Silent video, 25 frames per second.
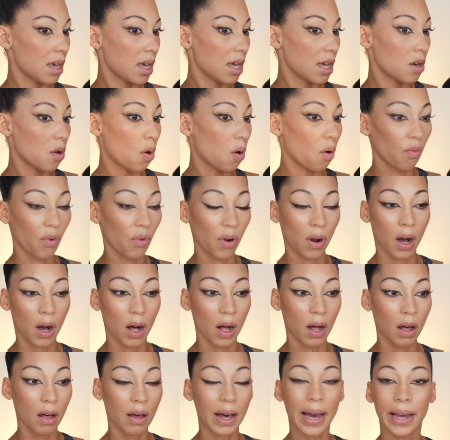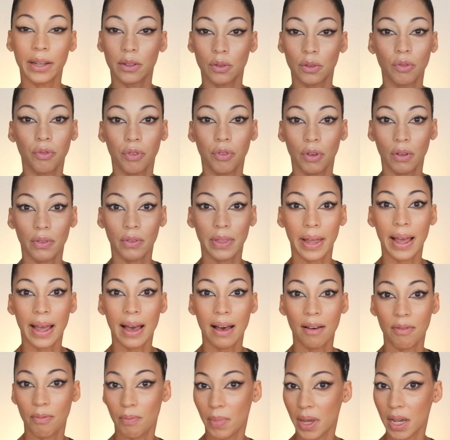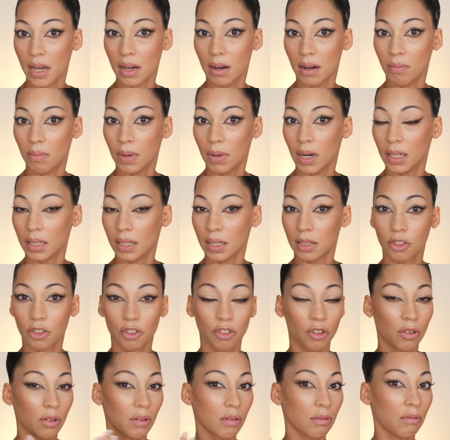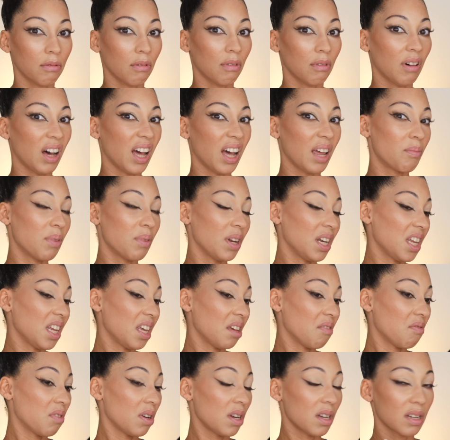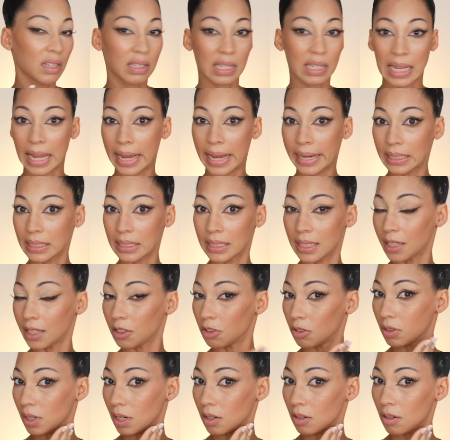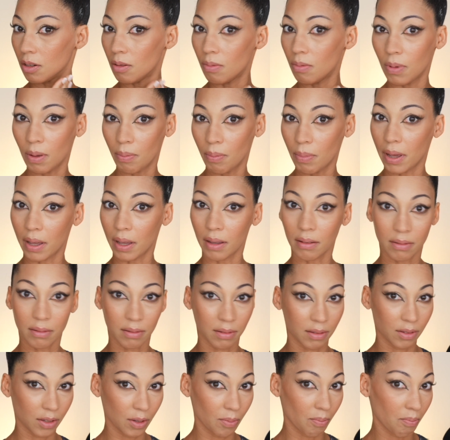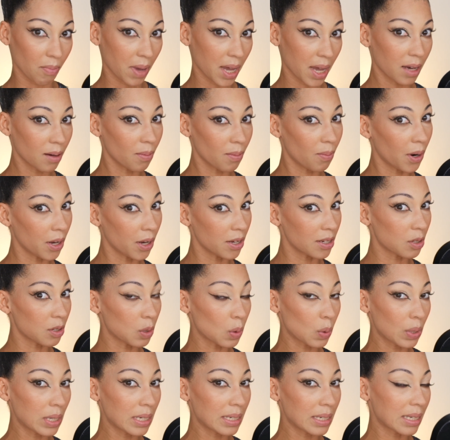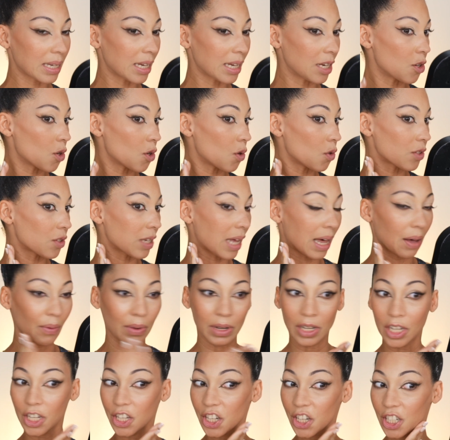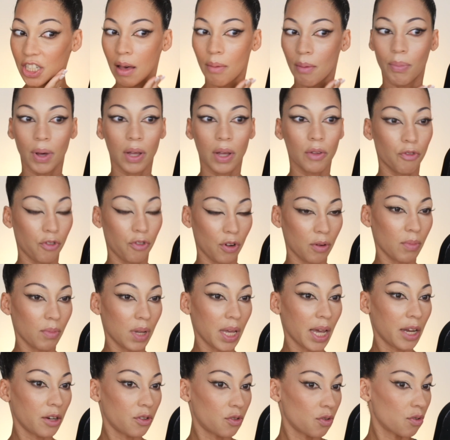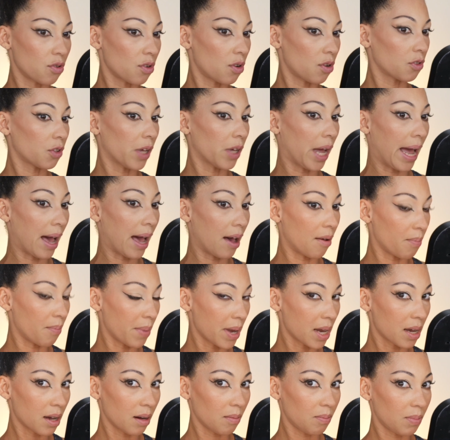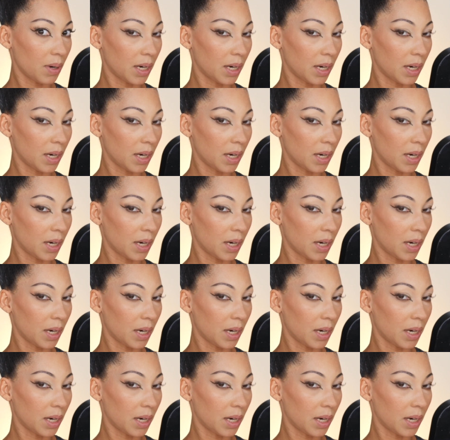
And overall I do feel that I have makeup on, so I believe it looks light. I do not know, but the makeup artist Luis, he knows how it looks, but for me, I do know that I have makeup